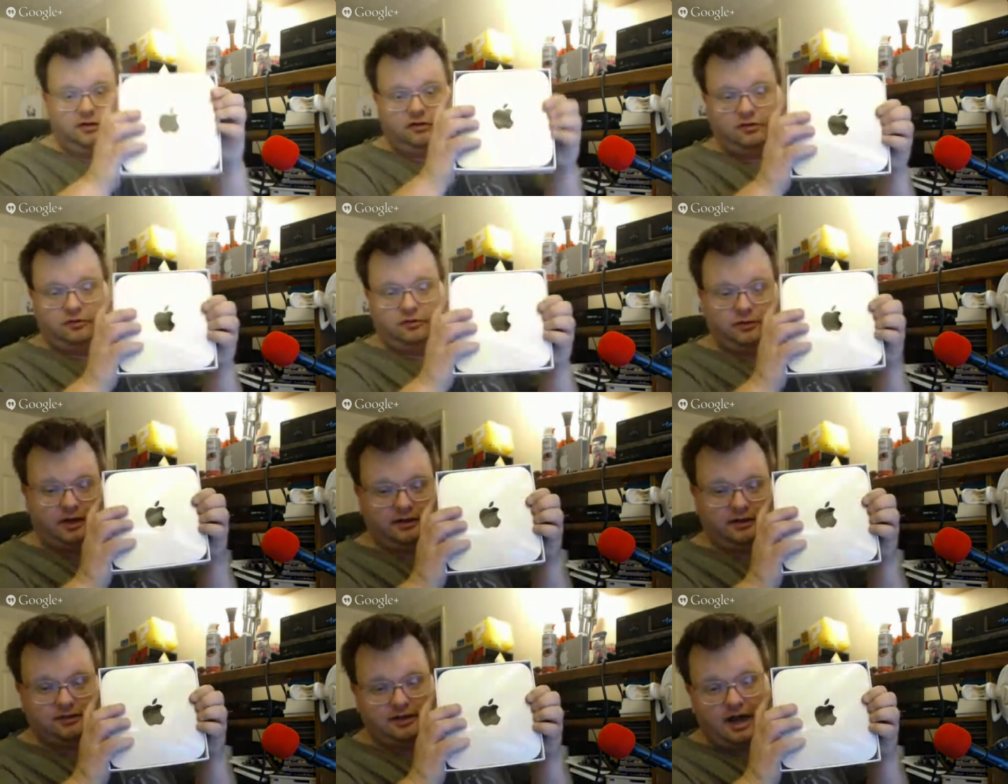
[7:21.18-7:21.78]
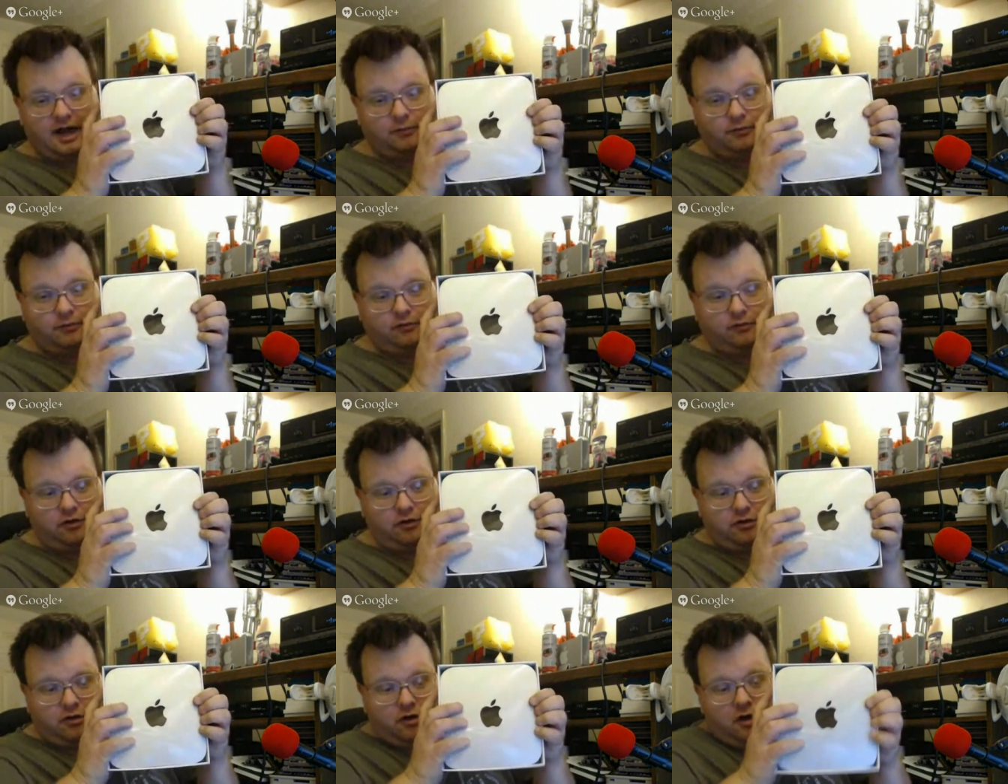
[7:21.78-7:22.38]
So we got the Apple
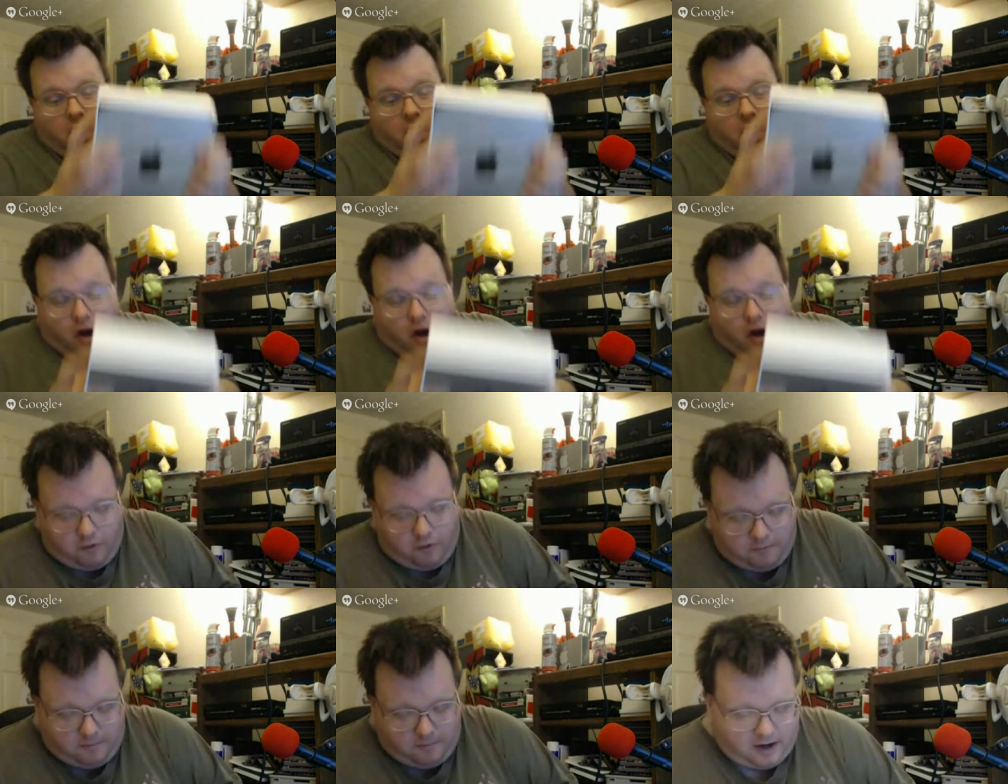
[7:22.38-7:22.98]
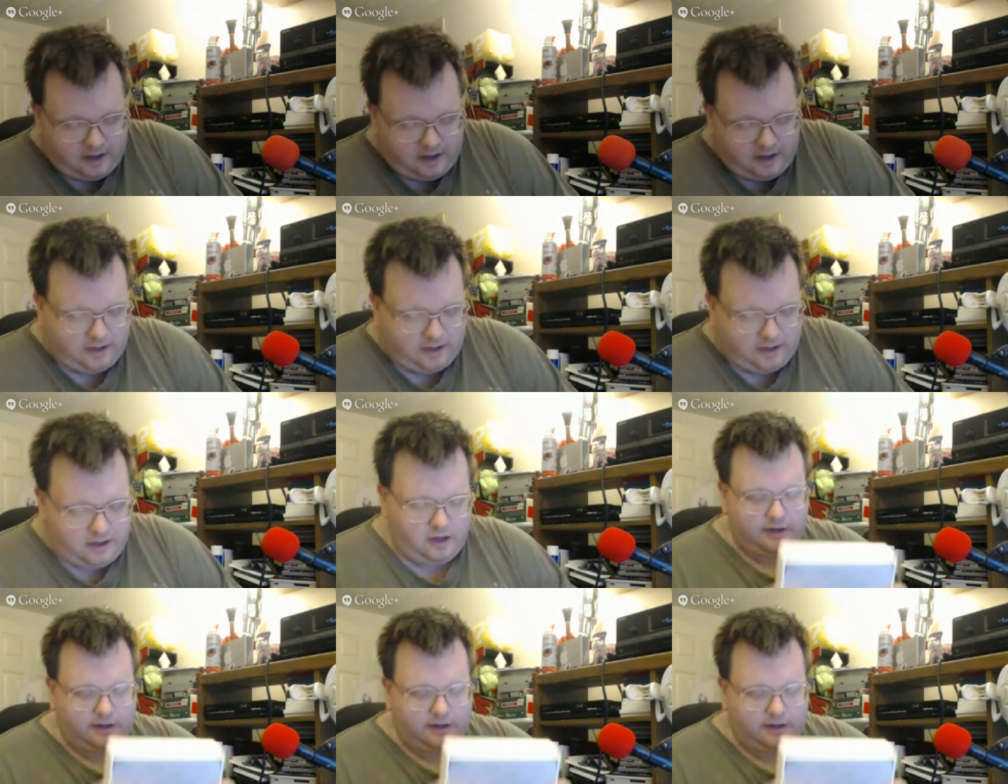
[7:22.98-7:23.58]
logo. Oh my
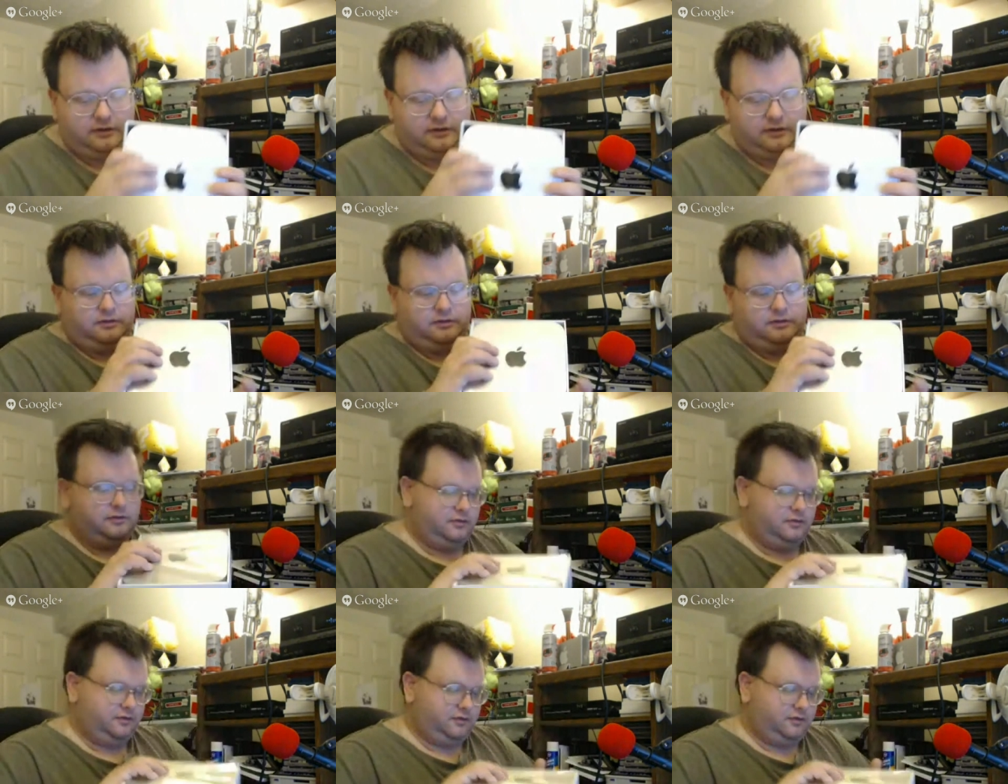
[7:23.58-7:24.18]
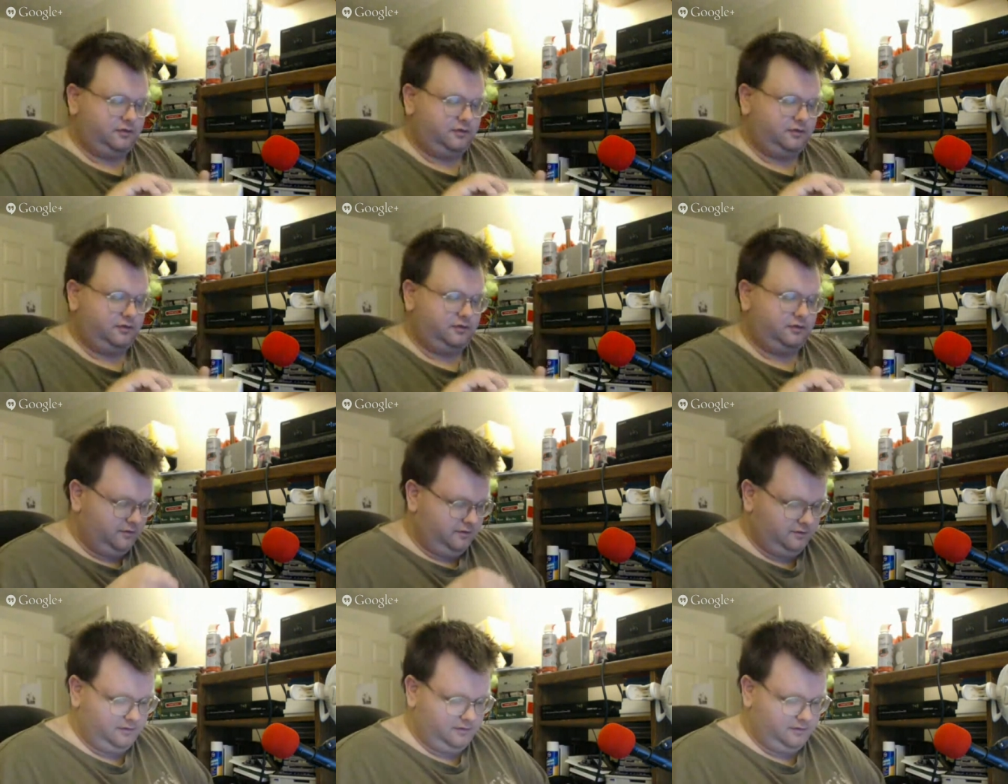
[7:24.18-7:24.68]
god! I'm just kidding.